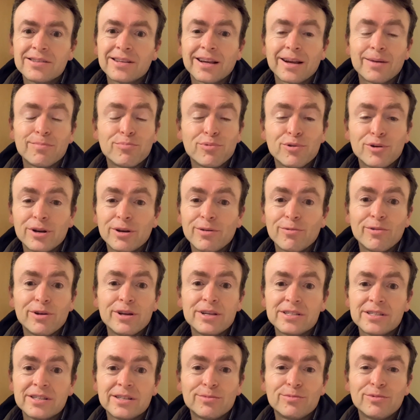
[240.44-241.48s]
like a pretty
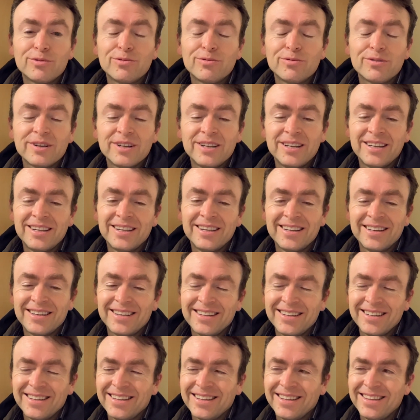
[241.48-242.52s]
reasonable
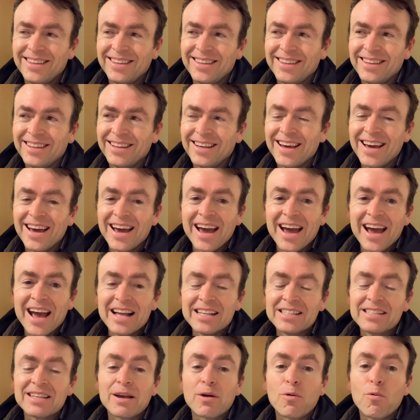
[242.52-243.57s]
one.
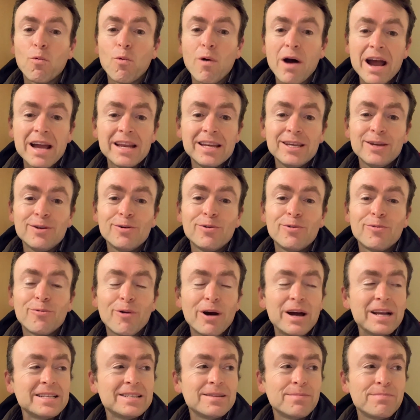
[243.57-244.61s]
It's like, why
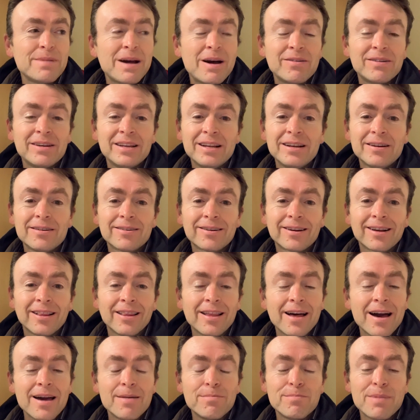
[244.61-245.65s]
does a mountaineer
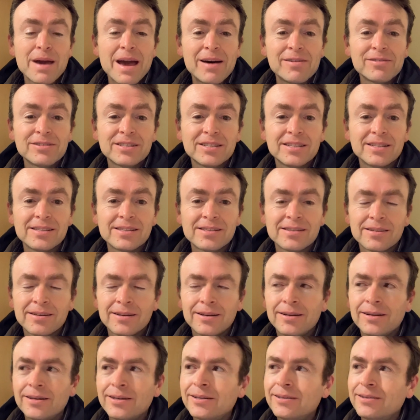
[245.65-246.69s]
climb mountains?
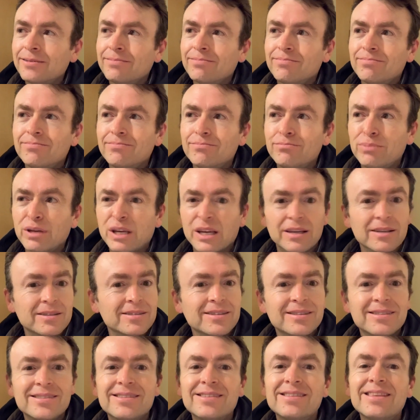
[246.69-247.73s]
Because
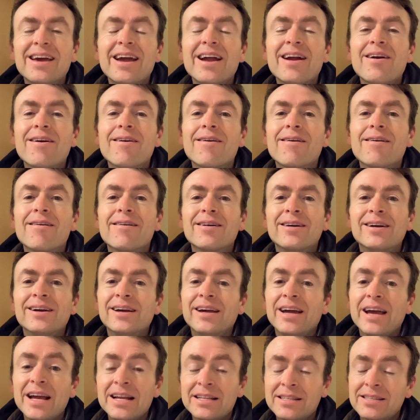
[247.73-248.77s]
it's there.
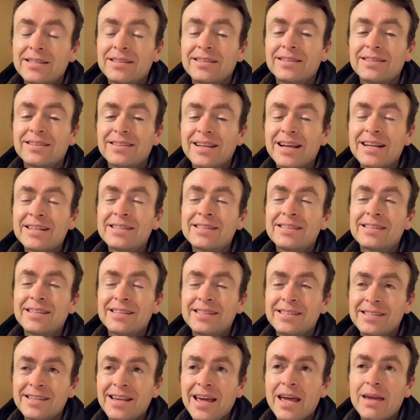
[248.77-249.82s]
It's the
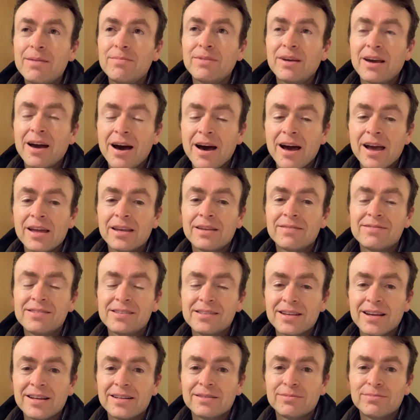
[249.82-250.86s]
same kind of
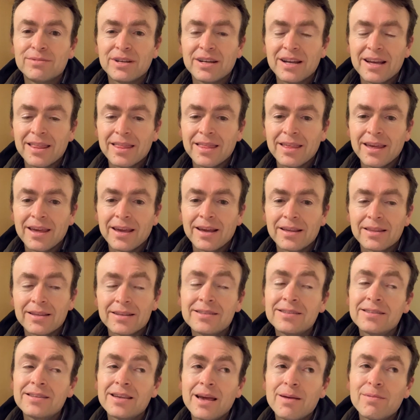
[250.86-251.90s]
sentiment, I think. The
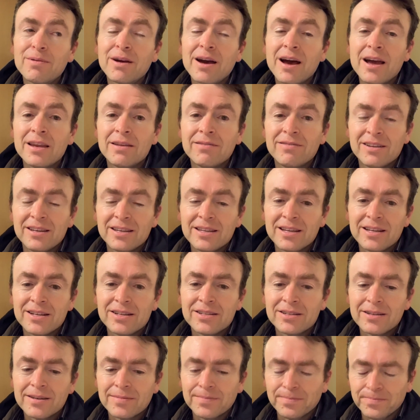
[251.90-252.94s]
same kind of
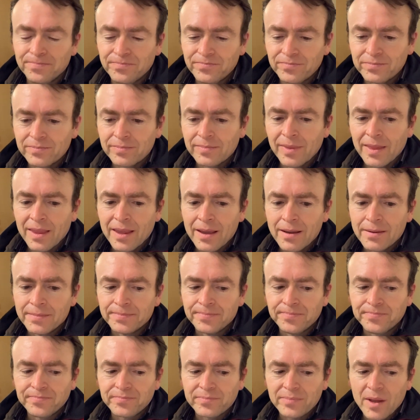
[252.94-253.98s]
intention.
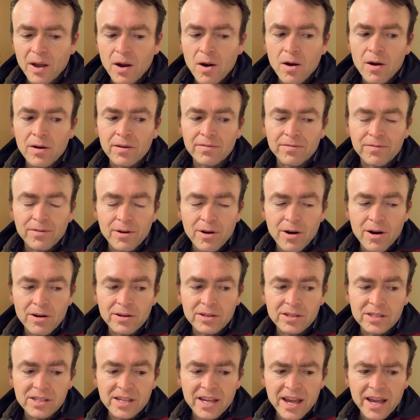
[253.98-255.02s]
Art for
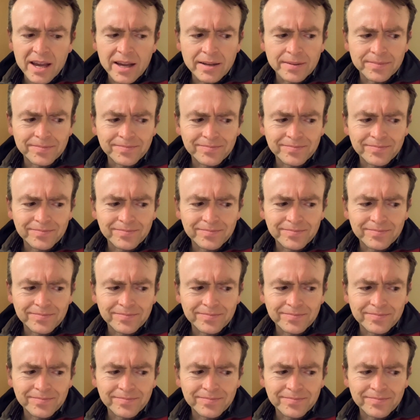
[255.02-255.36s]
art's sake.